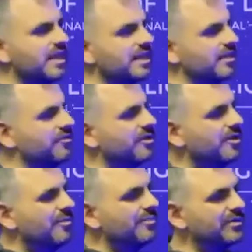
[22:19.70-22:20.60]
of,
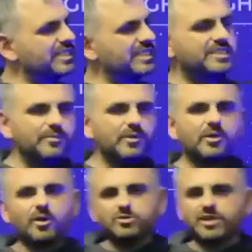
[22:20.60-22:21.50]
but it was a simple
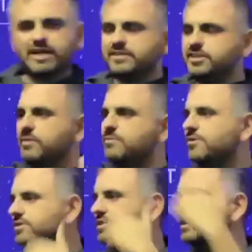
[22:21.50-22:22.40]
go track that took my
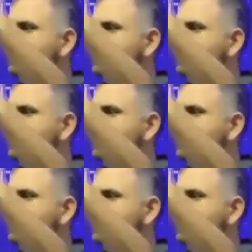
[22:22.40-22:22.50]
brother to the next